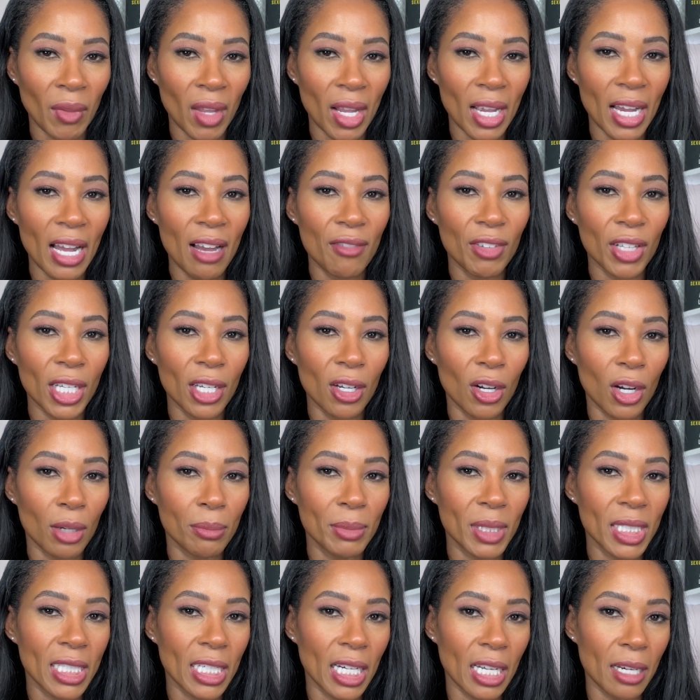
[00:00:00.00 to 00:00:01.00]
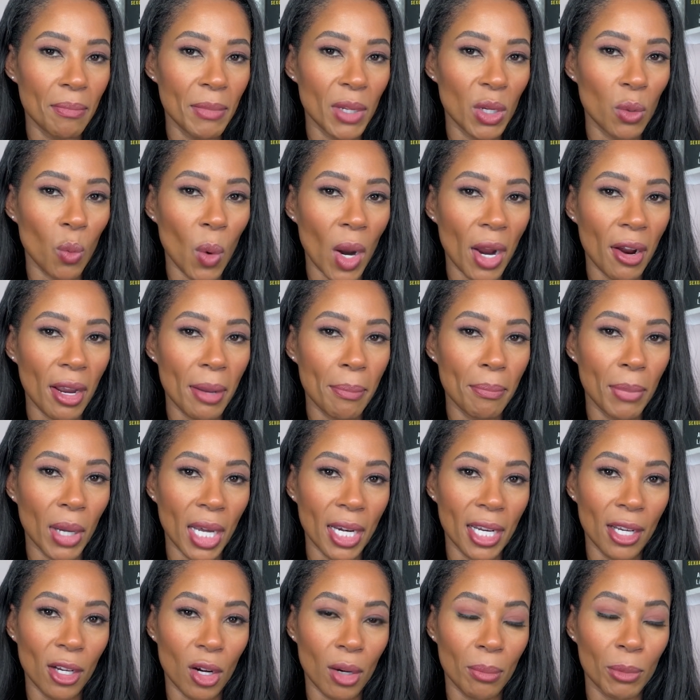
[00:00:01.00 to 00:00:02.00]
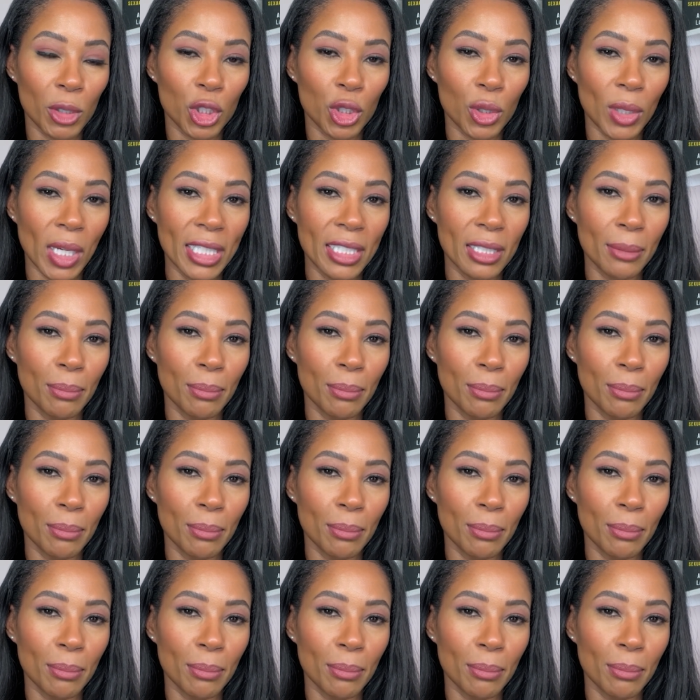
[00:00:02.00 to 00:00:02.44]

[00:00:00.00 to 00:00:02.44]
A heavily armed gunman wearing body armor tried